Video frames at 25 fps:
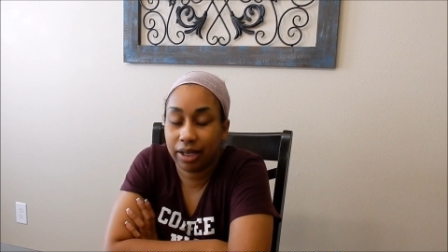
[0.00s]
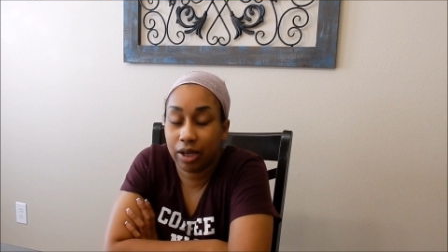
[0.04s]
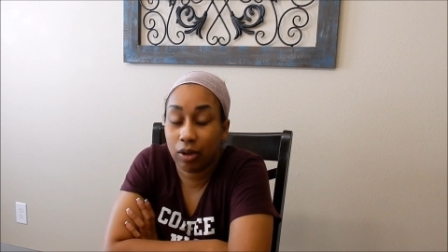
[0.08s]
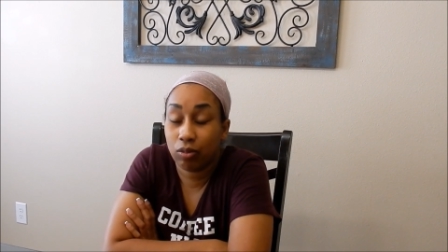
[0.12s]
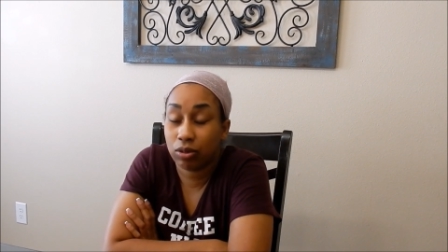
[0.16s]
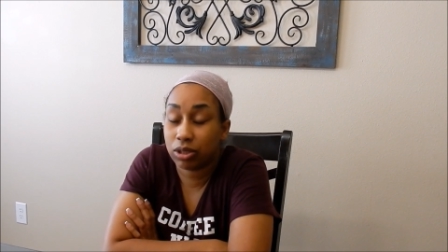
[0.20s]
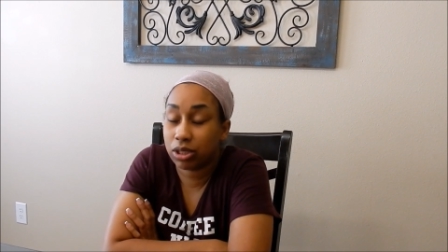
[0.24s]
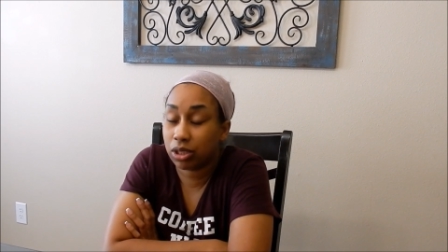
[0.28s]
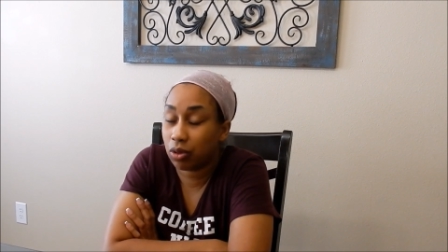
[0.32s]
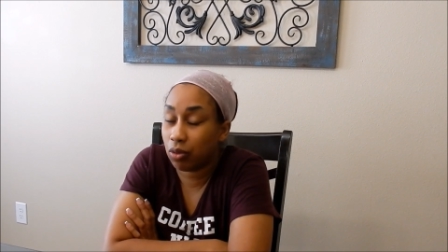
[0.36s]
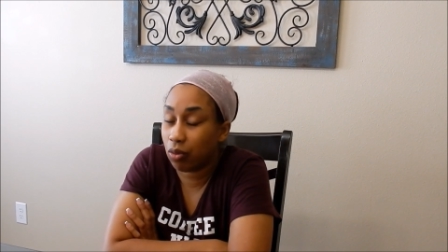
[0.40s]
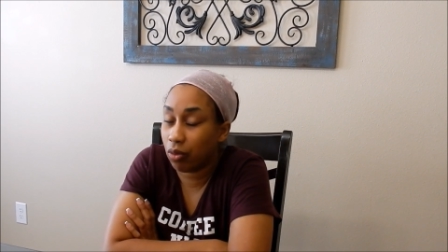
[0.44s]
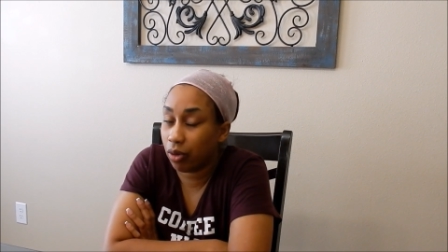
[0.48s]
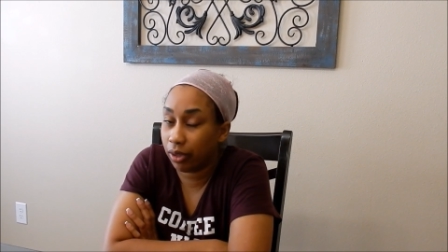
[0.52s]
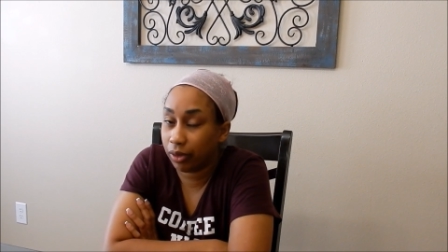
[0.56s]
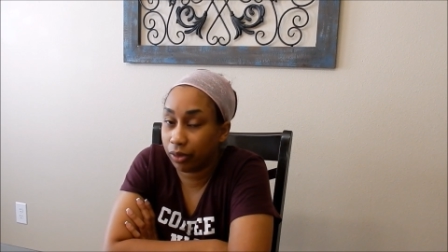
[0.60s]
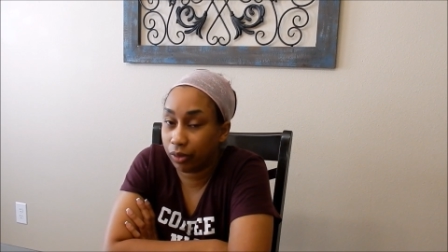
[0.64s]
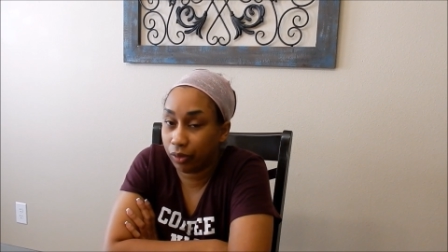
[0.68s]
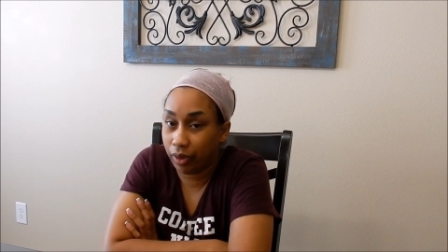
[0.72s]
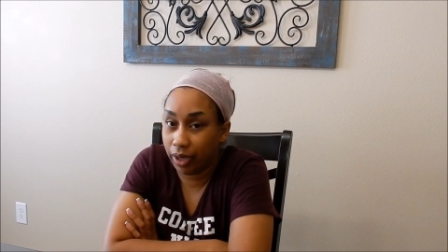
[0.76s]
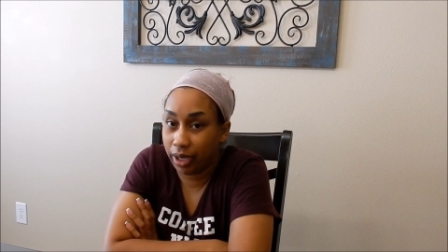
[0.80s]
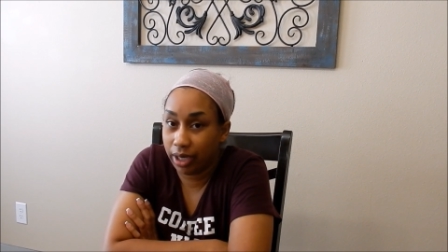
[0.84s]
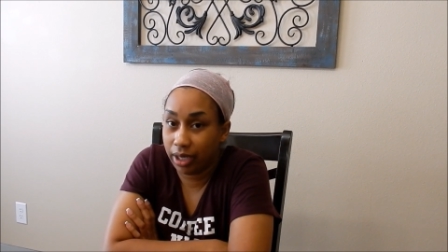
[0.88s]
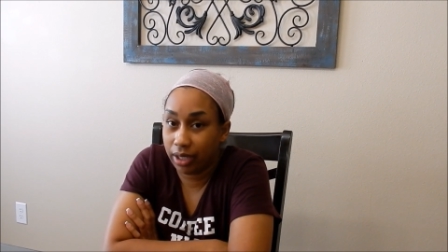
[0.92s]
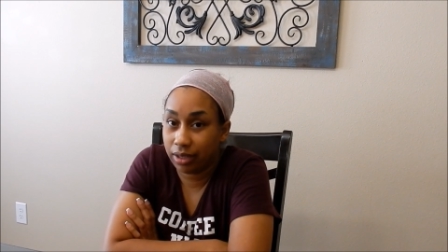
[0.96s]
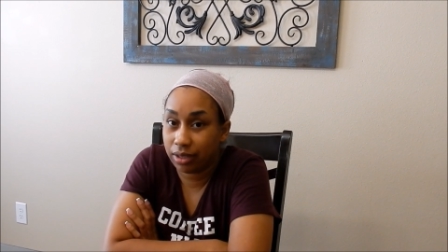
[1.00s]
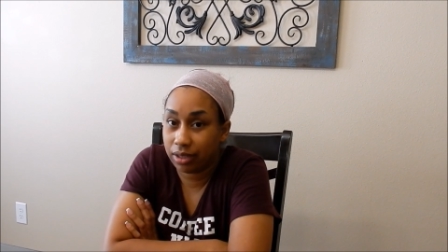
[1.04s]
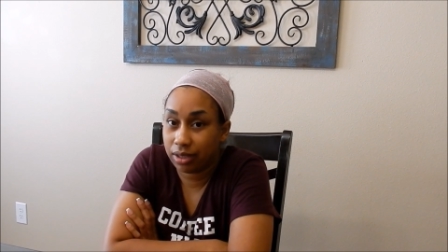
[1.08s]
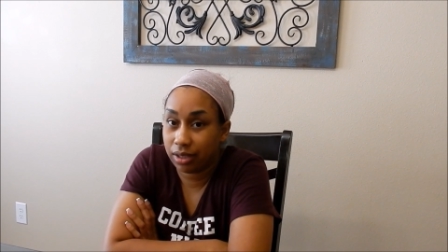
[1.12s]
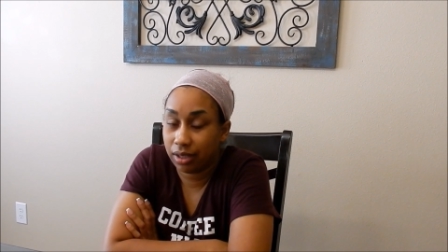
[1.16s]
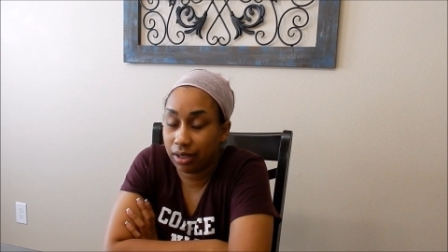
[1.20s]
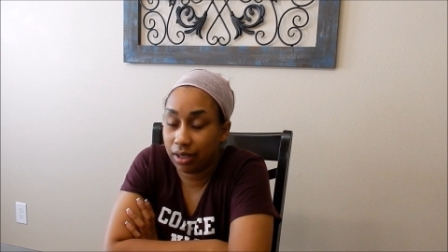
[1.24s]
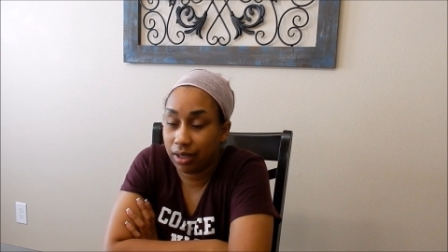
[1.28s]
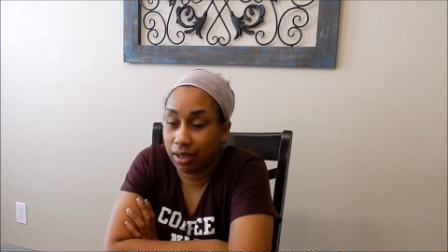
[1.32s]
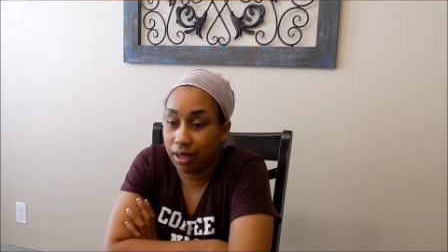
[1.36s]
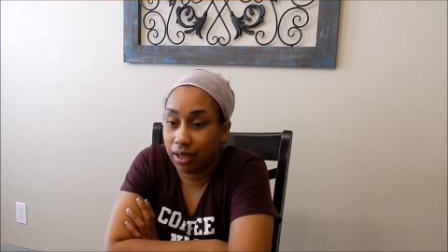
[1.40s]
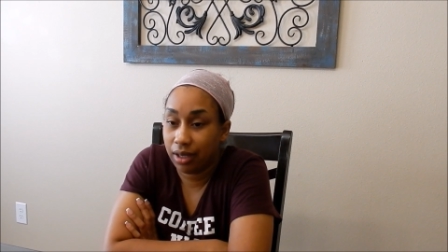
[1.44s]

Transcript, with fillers: it was going great.